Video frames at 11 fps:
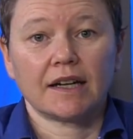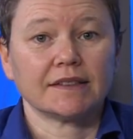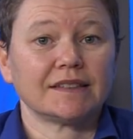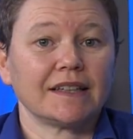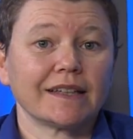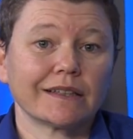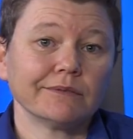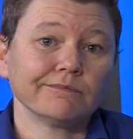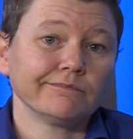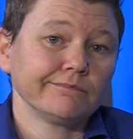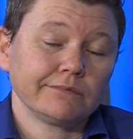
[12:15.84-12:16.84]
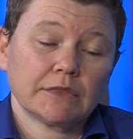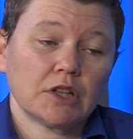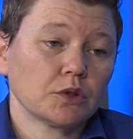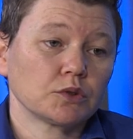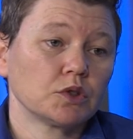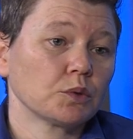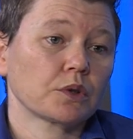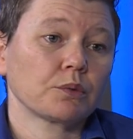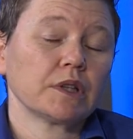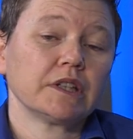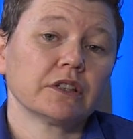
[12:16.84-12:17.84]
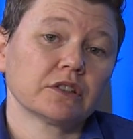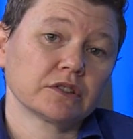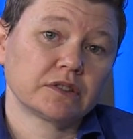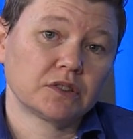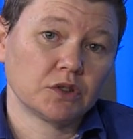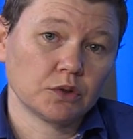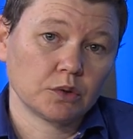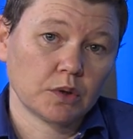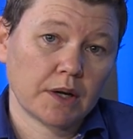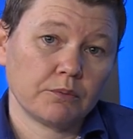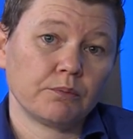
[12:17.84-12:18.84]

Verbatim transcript: take, you know, 2 or 3 years to